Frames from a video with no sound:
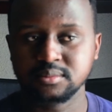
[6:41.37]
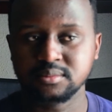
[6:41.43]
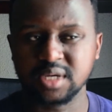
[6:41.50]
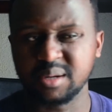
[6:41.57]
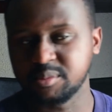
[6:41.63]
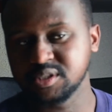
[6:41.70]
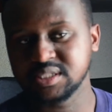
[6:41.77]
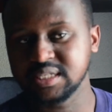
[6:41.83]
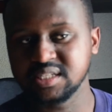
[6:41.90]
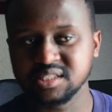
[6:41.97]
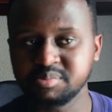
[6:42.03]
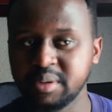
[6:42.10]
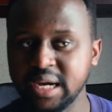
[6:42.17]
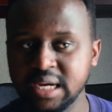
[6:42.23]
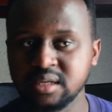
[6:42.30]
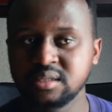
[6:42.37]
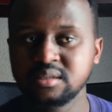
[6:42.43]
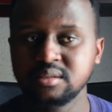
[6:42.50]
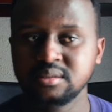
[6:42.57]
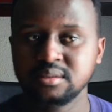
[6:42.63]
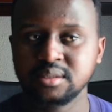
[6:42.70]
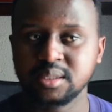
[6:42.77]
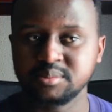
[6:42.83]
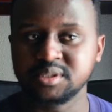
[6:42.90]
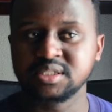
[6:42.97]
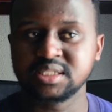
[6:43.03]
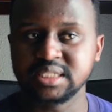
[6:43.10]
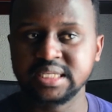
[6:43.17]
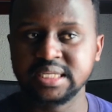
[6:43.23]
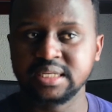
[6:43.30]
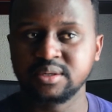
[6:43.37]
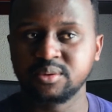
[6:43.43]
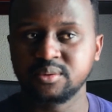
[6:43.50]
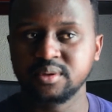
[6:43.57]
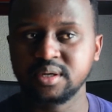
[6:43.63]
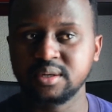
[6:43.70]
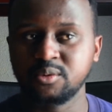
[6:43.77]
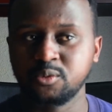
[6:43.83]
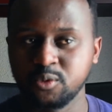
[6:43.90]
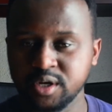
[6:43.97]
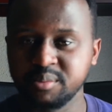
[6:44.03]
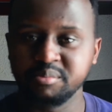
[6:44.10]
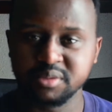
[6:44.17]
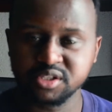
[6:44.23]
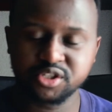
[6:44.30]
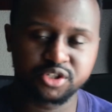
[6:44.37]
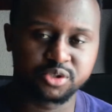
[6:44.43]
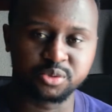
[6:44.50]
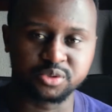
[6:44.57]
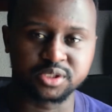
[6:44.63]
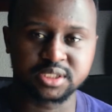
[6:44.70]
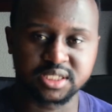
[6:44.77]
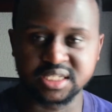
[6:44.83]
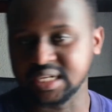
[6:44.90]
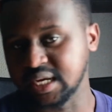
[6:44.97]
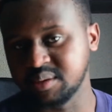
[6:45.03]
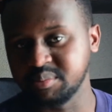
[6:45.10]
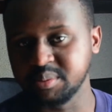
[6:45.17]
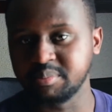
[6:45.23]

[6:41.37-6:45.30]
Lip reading: I'm not saying it's bad. I'm just saying when misused, it can be